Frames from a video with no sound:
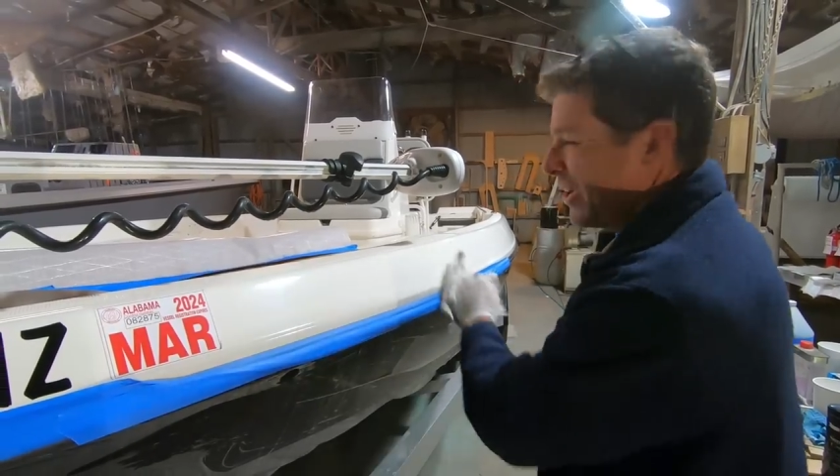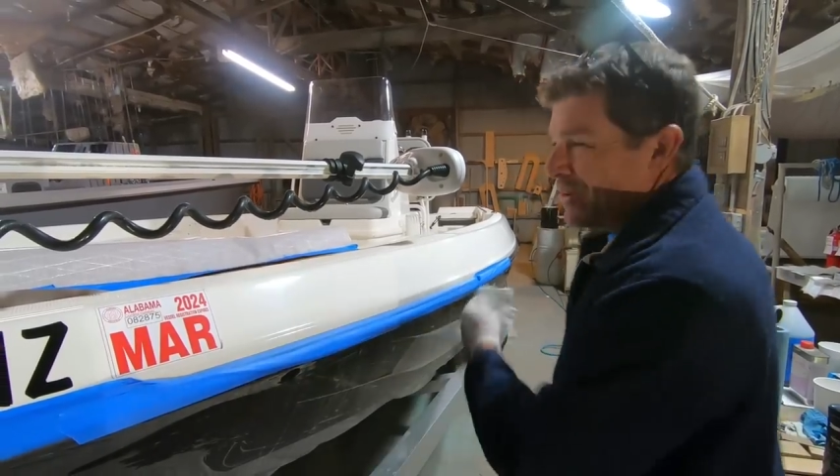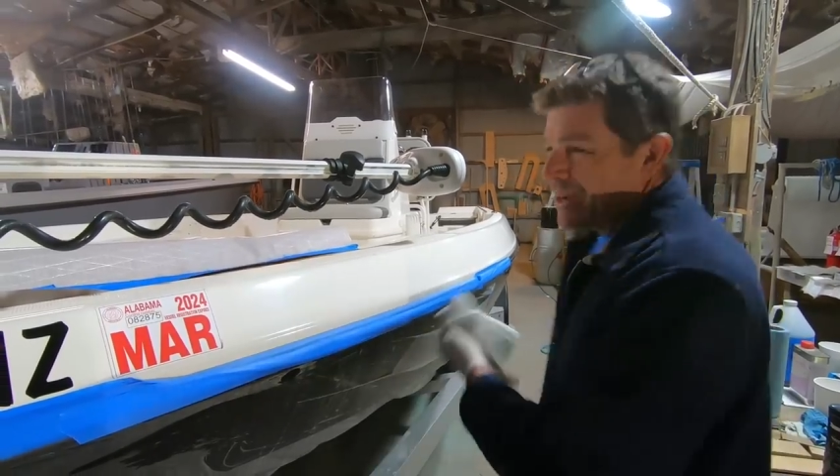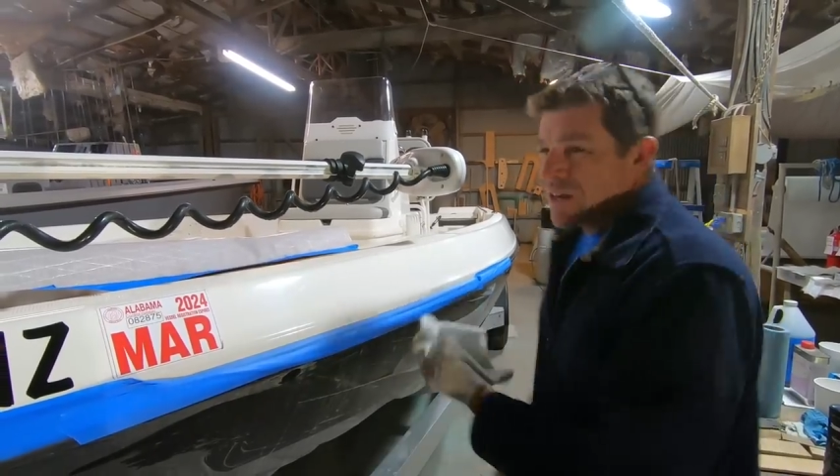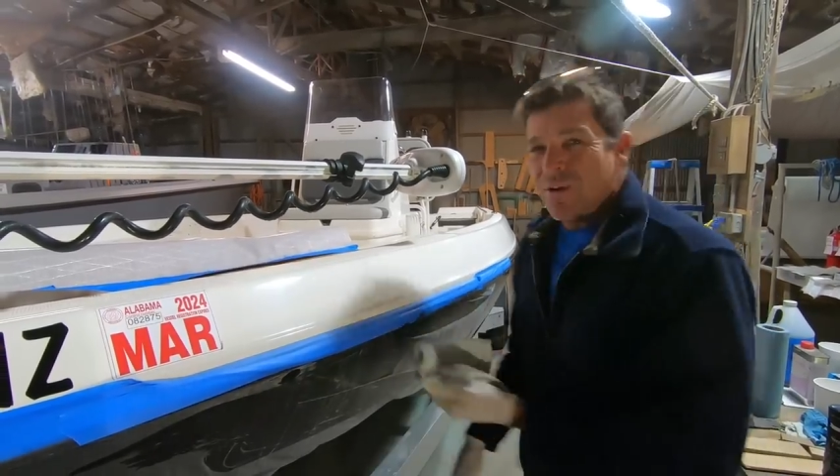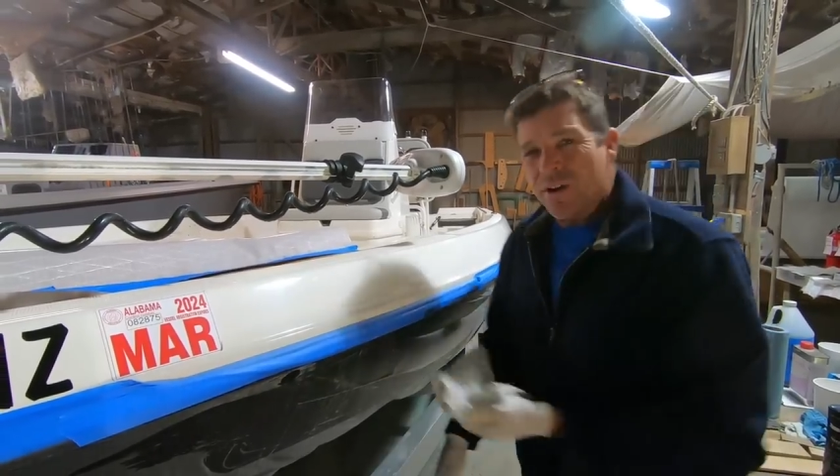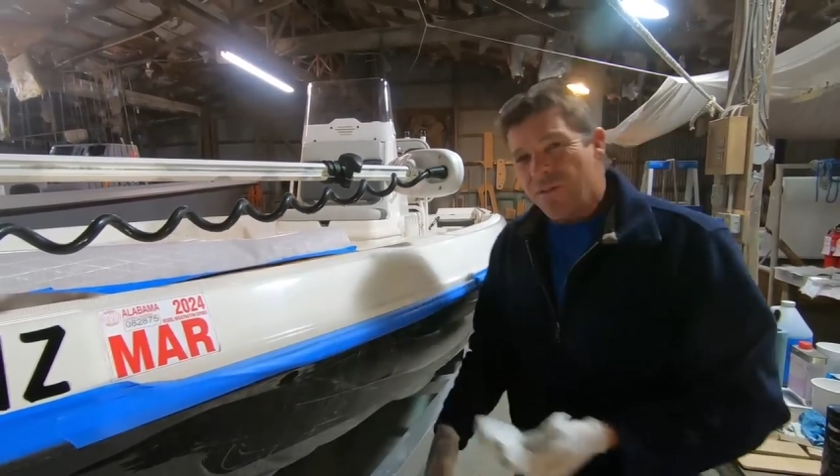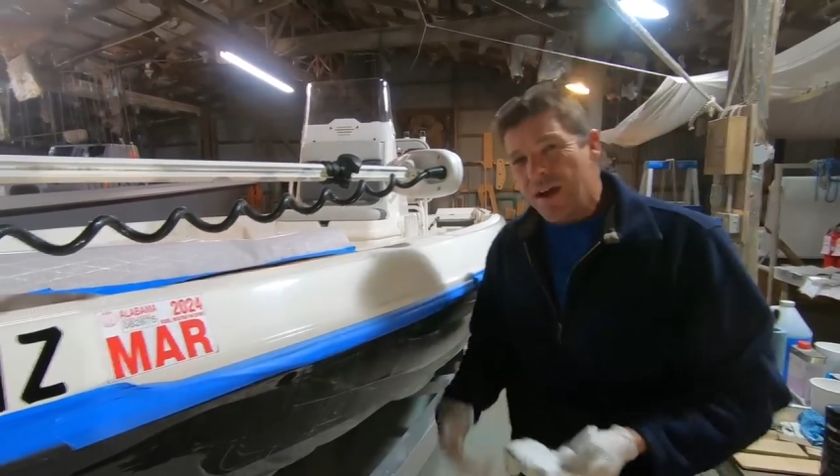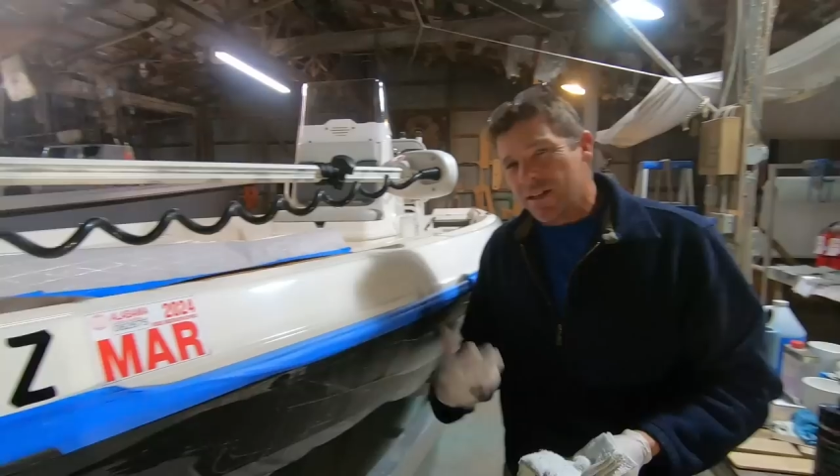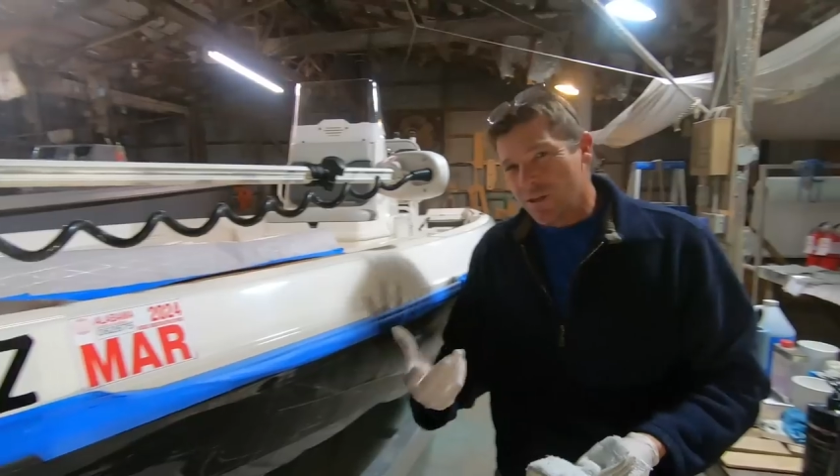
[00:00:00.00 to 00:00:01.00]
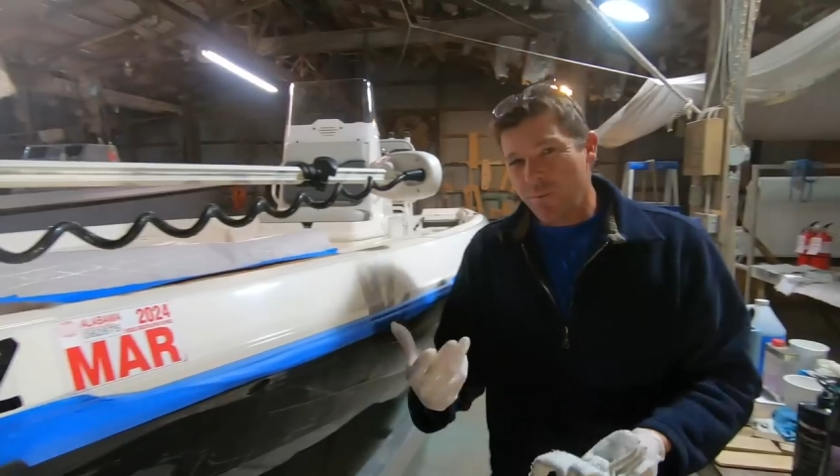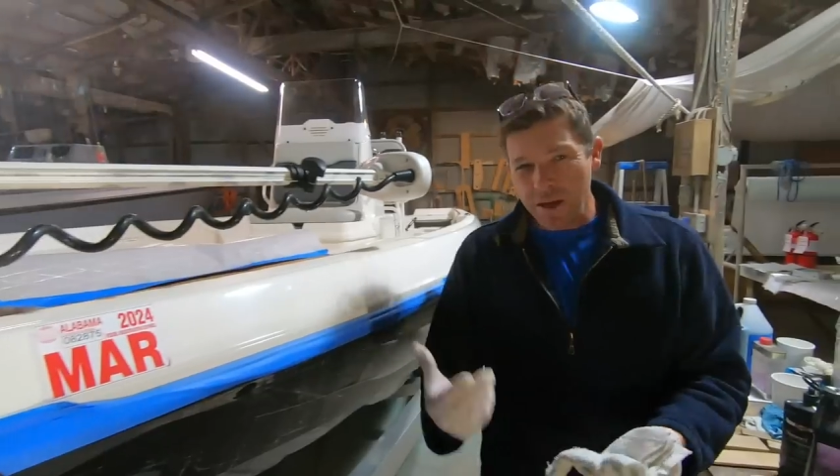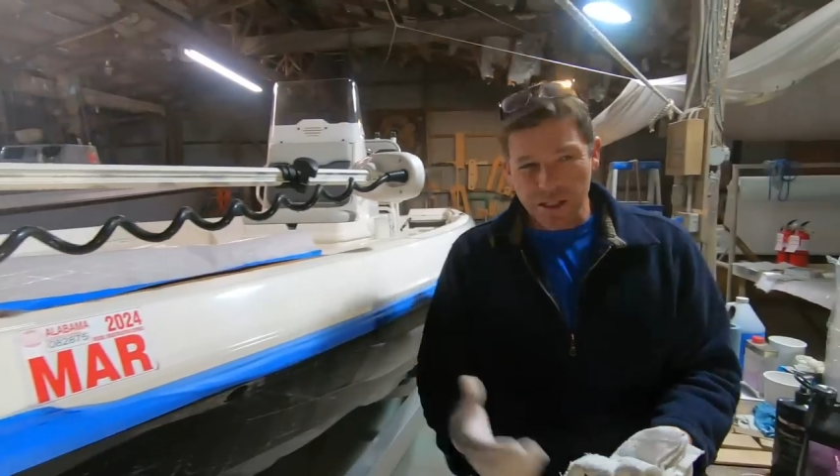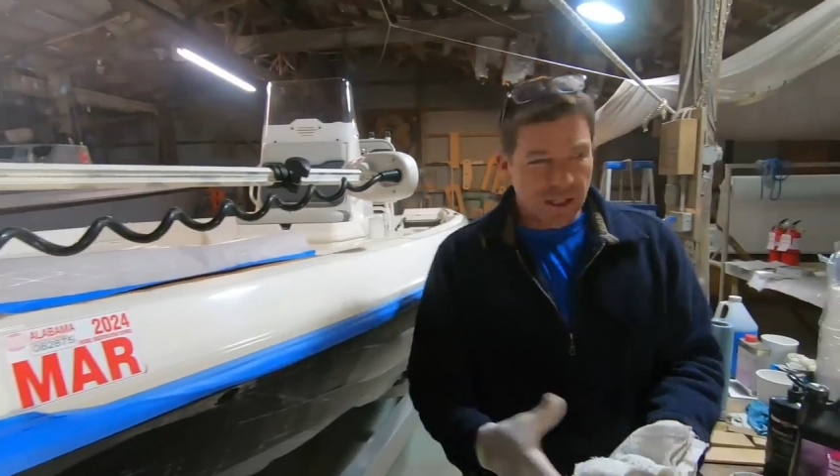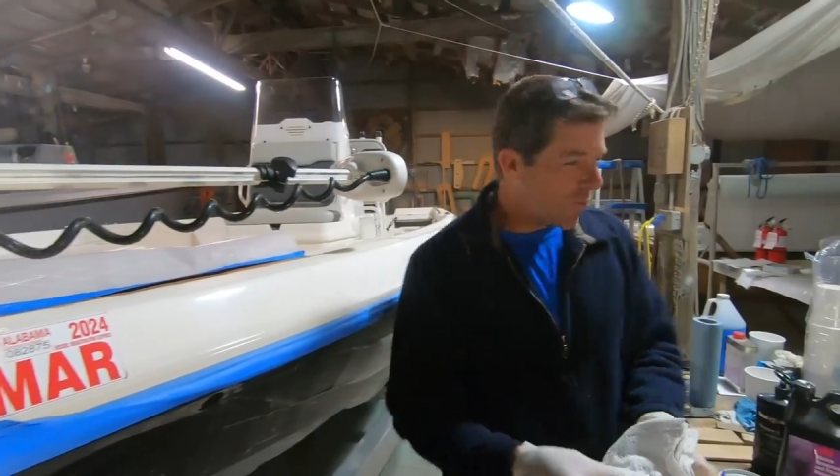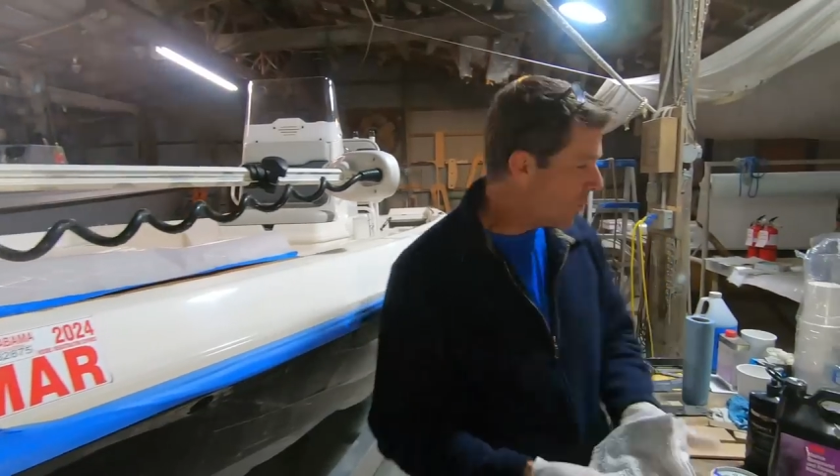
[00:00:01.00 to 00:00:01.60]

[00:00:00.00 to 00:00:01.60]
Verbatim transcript: we could go at a faster pace if we